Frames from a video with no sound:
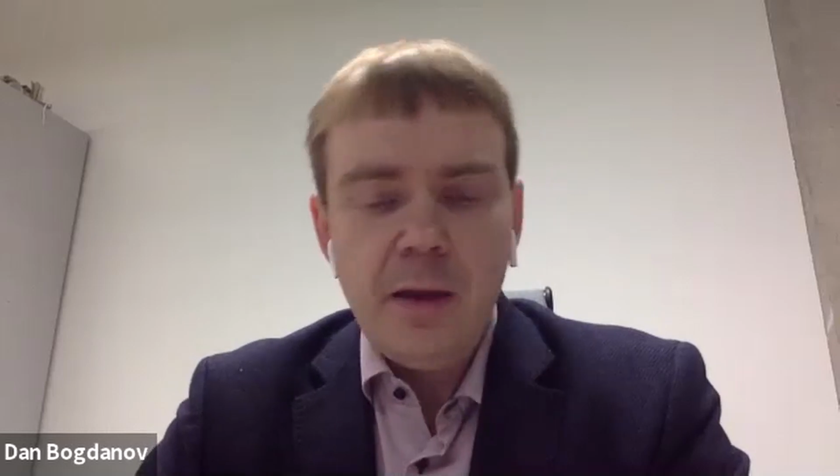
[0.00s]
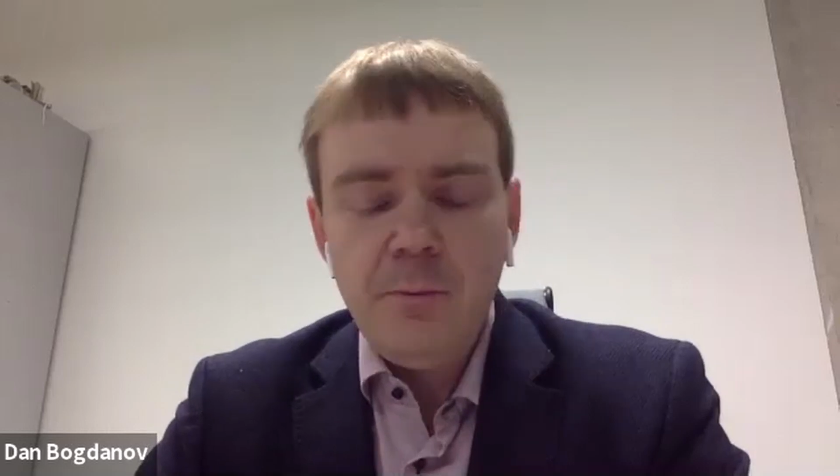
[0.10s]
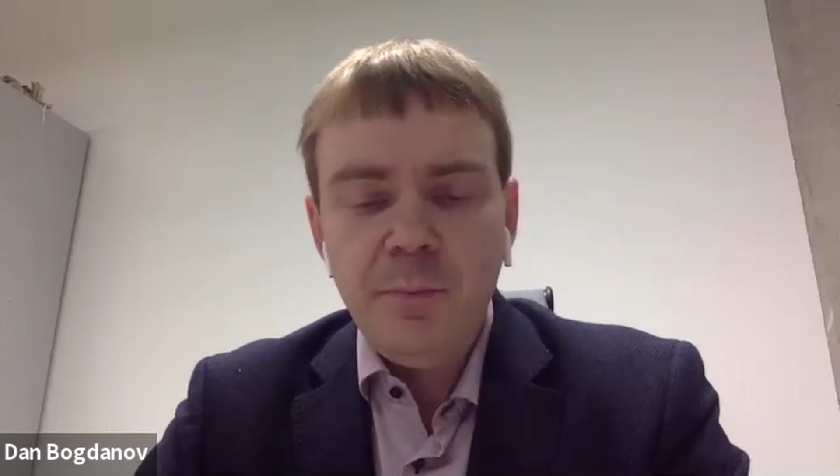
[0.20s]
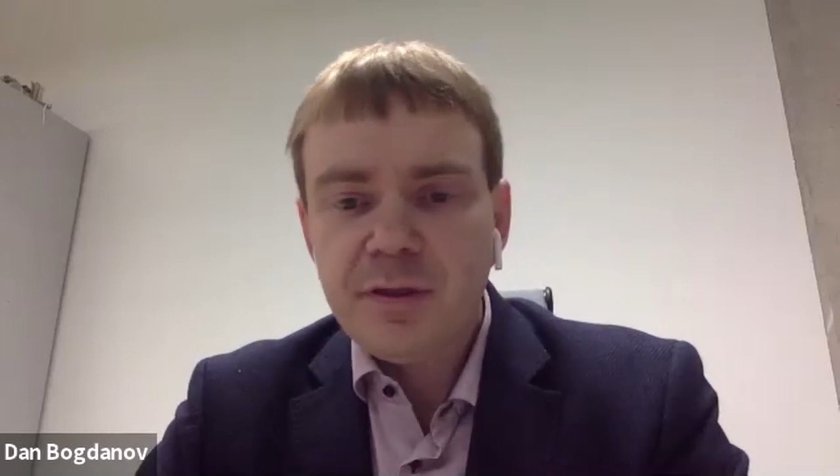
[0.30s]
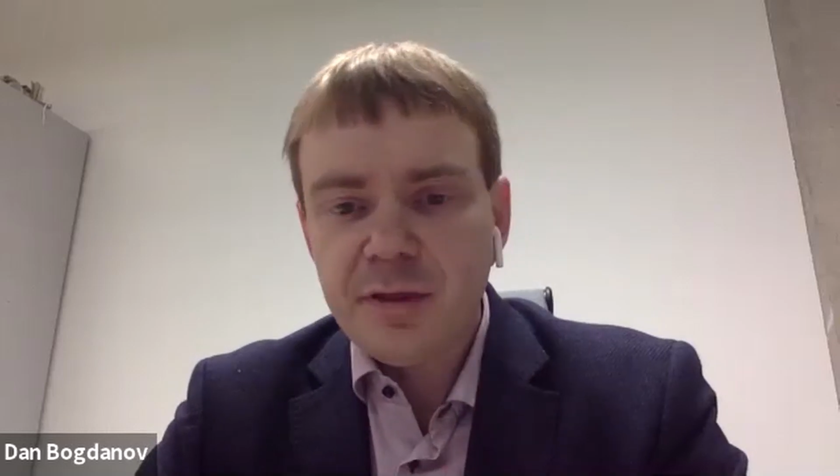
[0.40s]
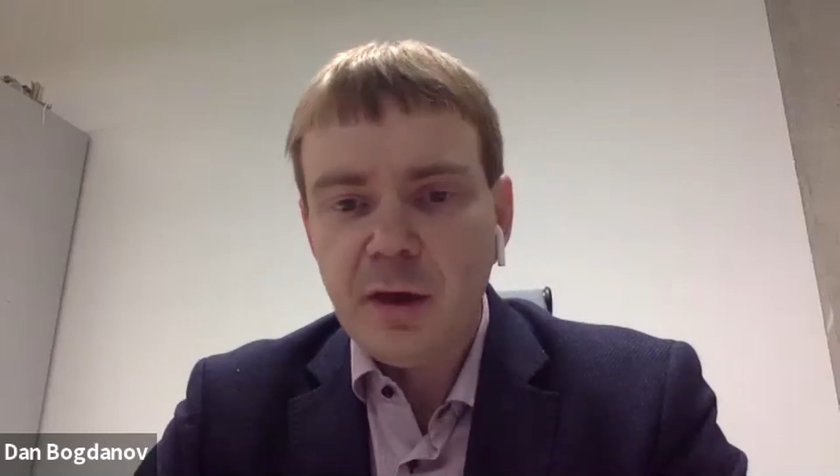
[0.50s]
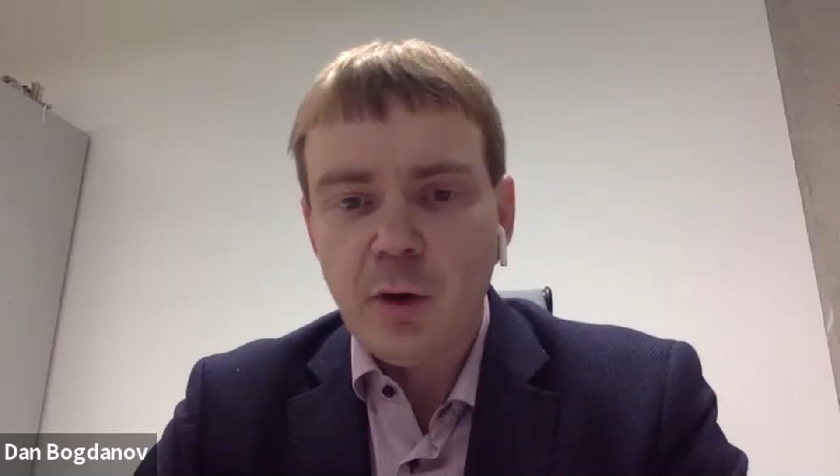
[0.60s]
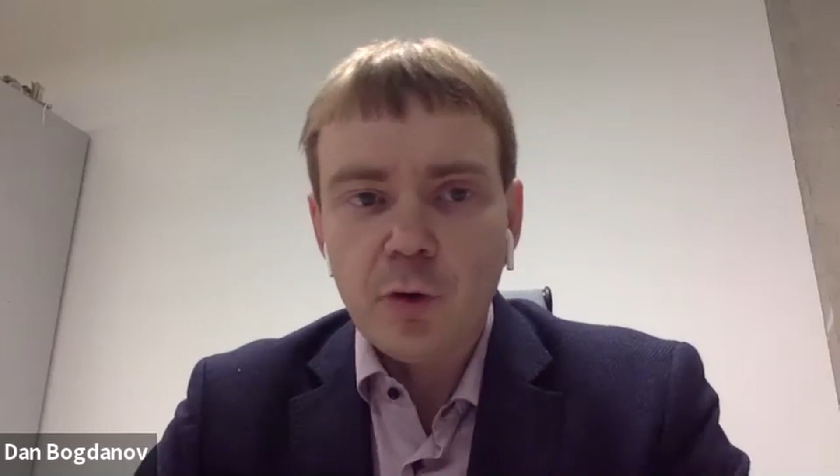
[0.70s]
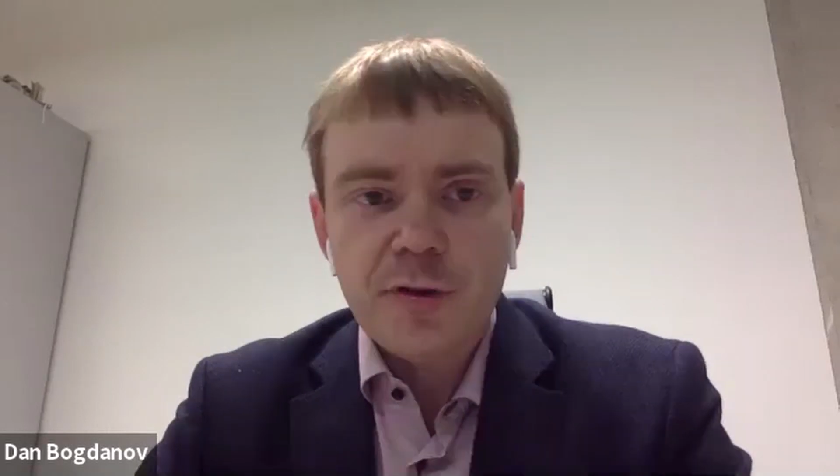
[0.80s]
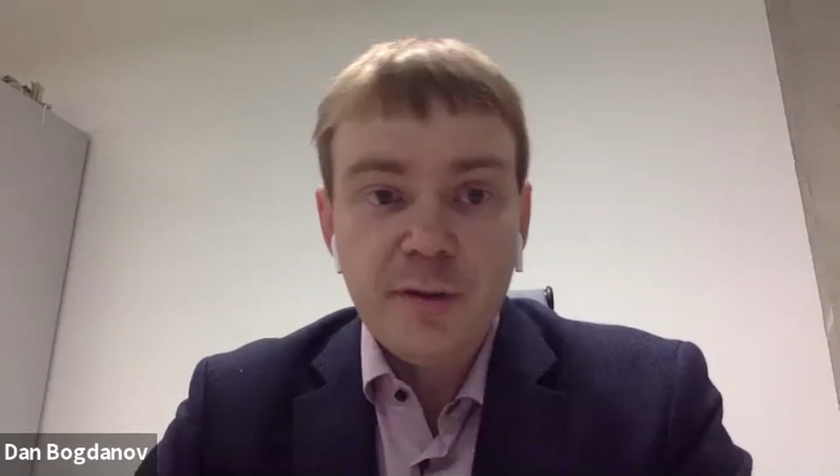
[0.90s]

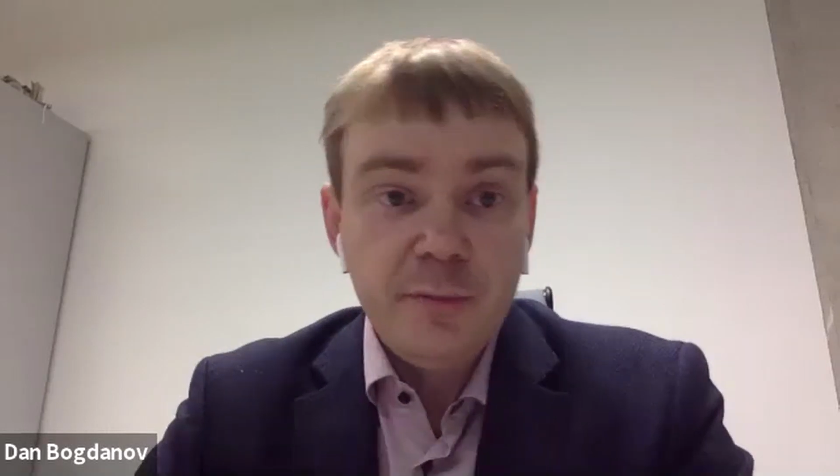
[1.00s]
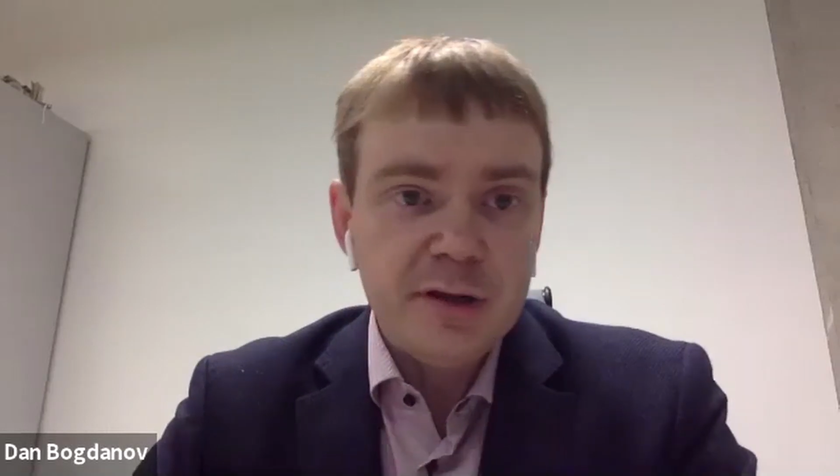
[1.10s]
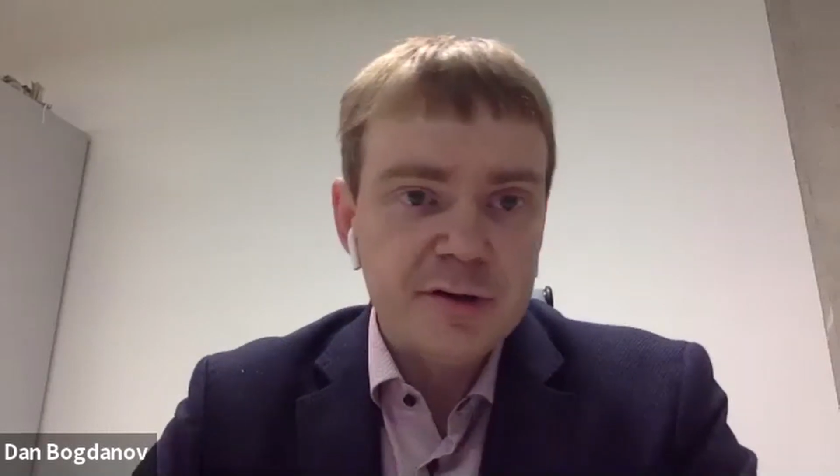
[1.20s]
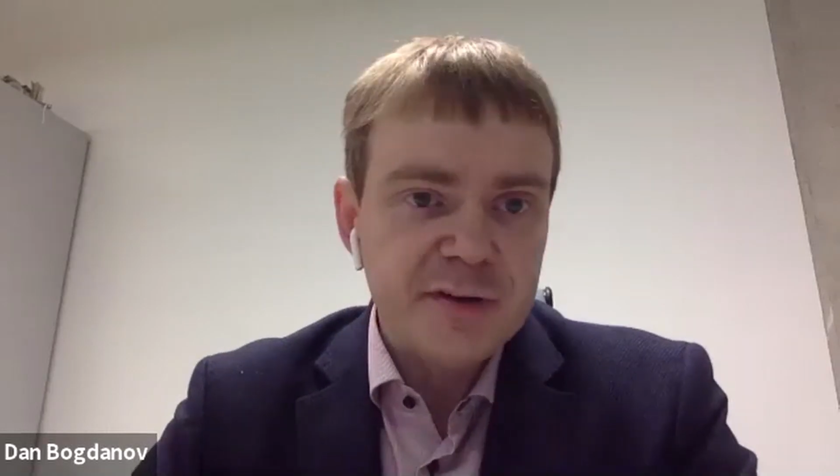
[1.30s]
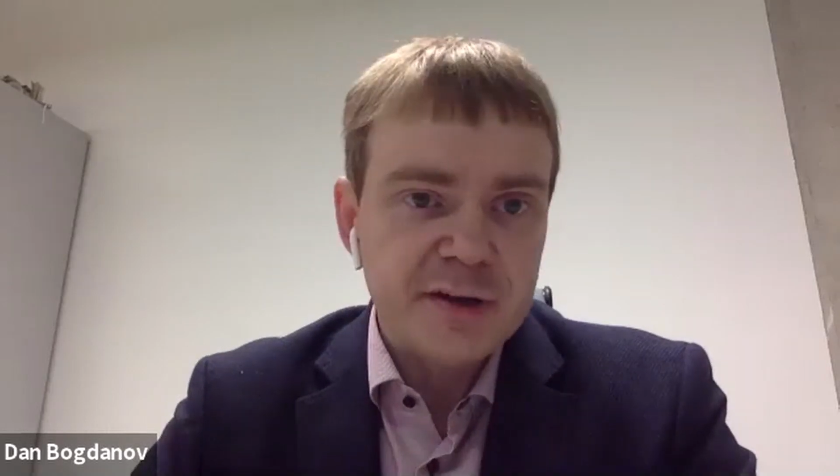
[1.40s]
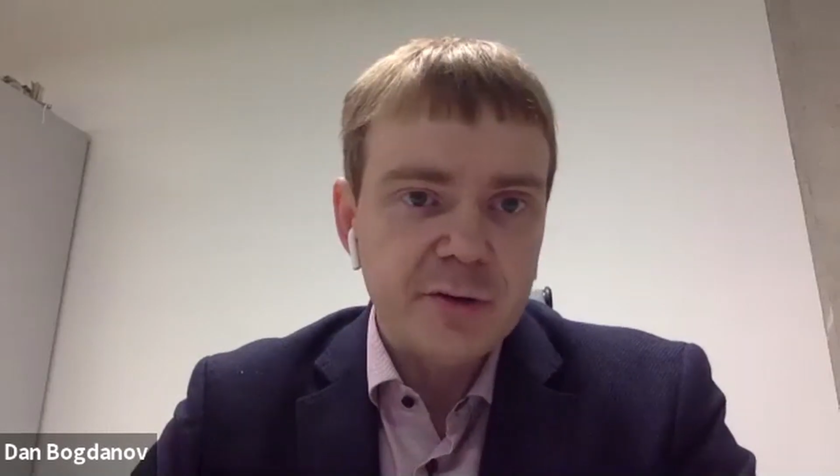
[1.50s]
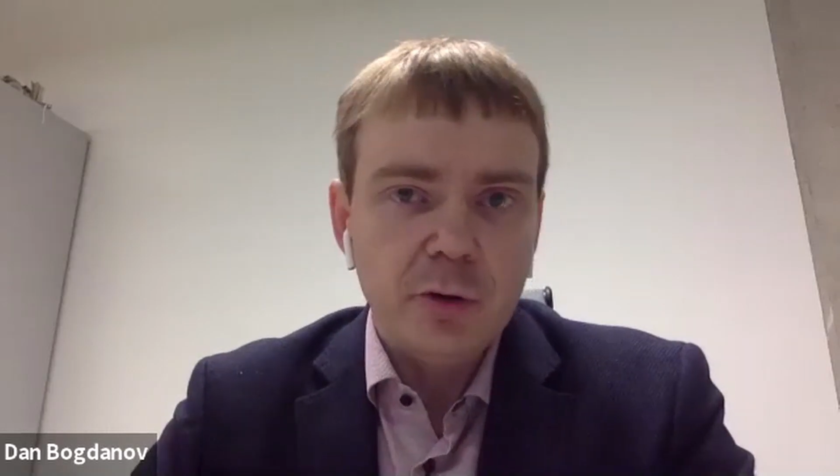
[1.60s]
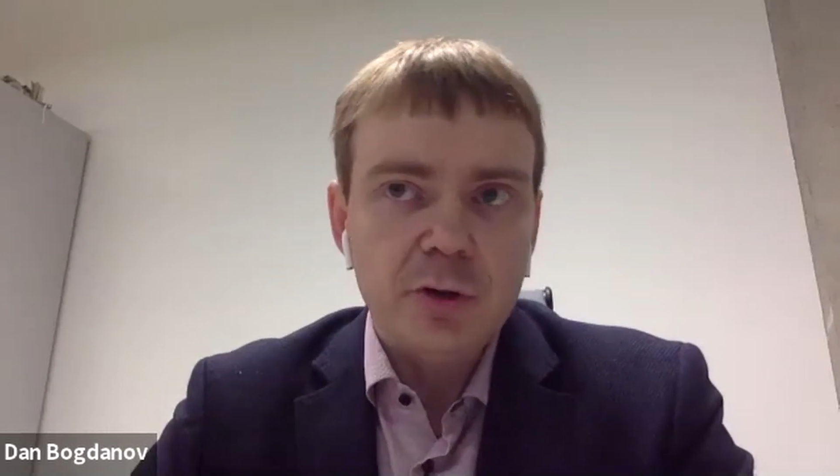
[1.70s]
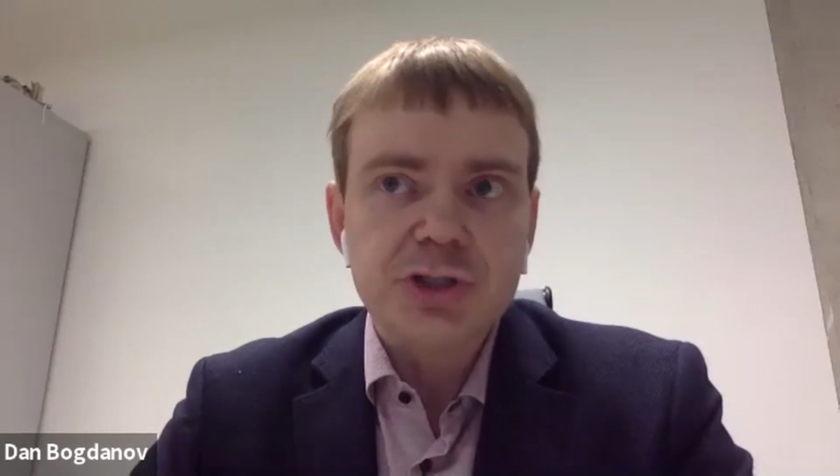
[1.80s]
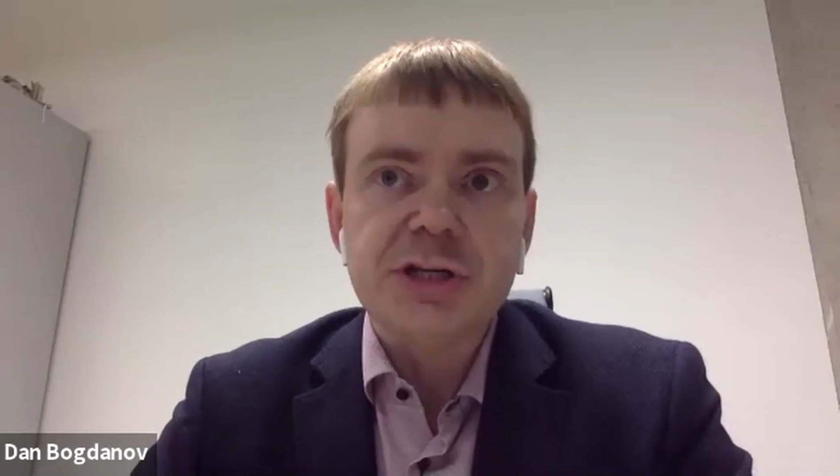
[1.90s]
MPC or similar
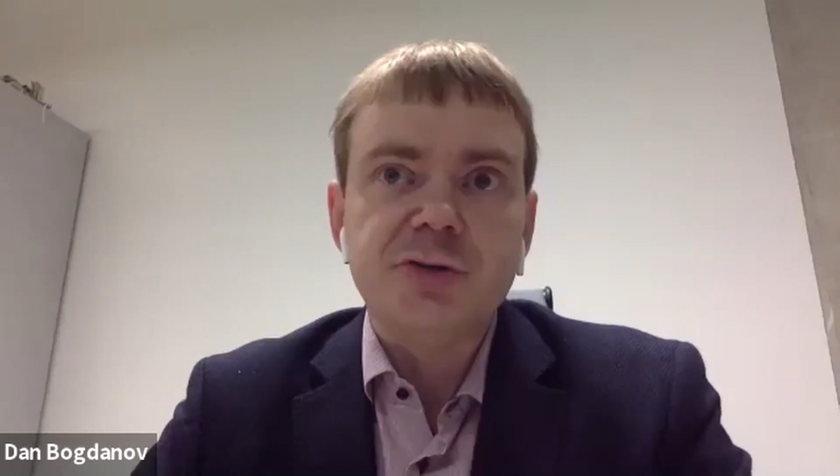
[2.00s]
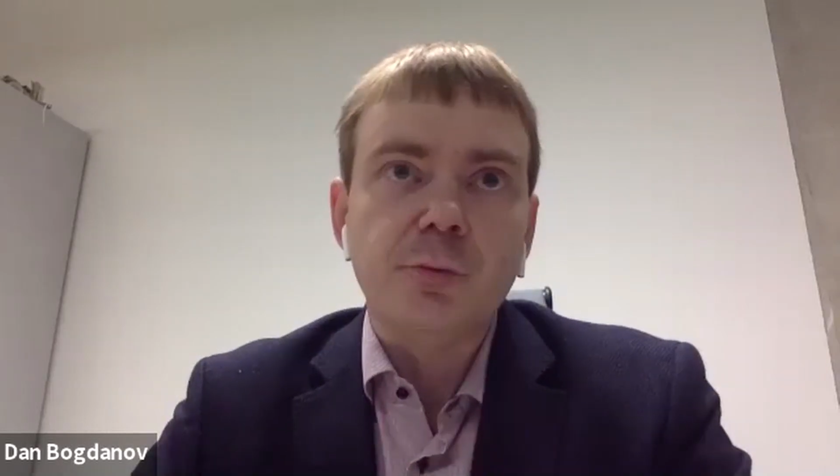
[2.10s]
technology